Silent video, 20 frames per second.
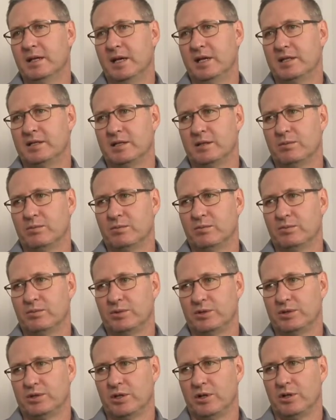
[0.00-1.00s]
Eskom
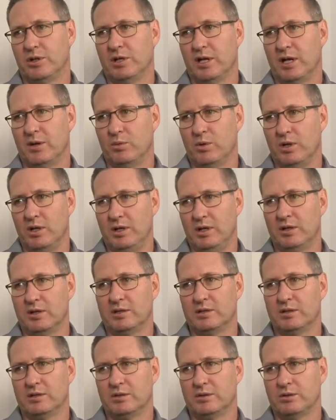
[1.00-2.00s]
showed an
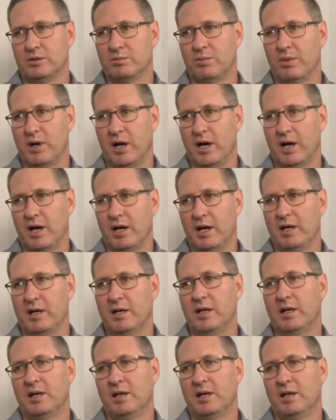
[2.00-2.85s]
unwillingness to buy,